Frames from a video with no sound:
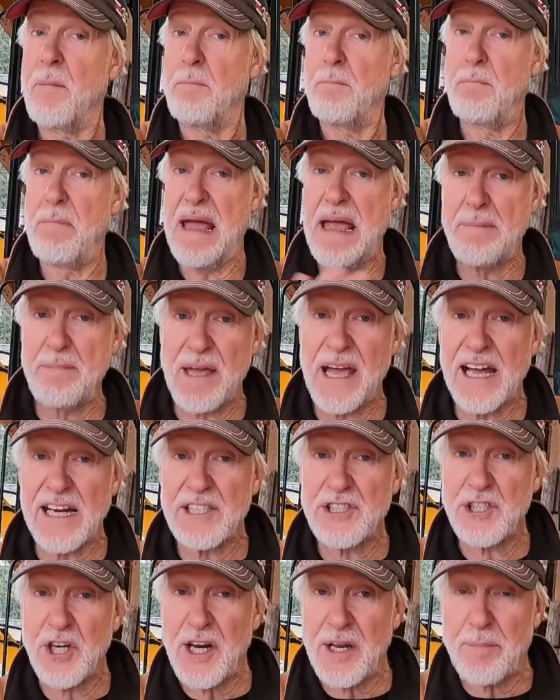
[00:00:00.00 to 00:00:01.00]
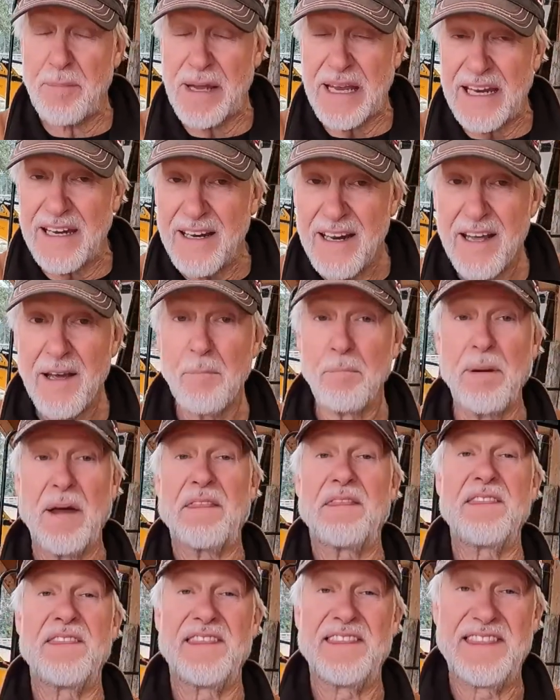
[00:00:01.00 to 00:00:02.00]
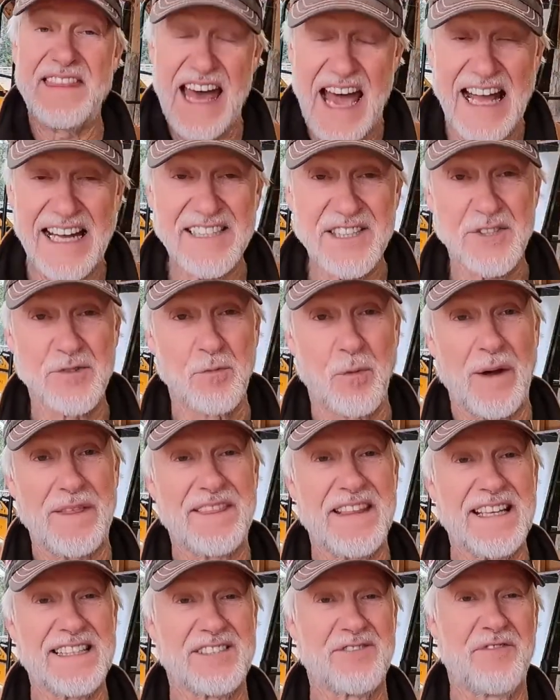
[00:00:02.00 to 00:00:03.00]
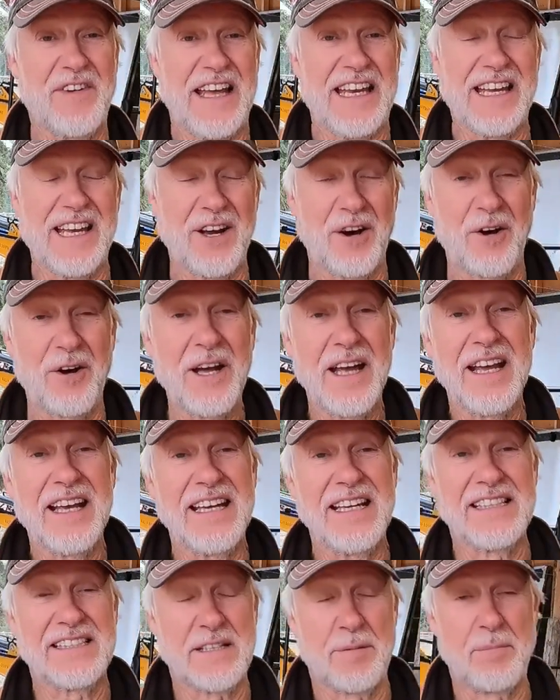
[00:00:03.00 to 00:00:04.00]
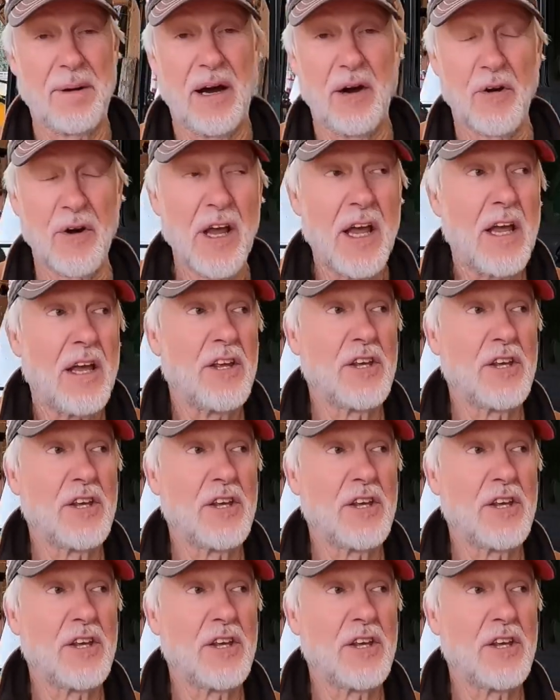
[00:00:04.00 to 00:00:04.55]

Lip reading: Maybe I should have been, but that's what this video is about.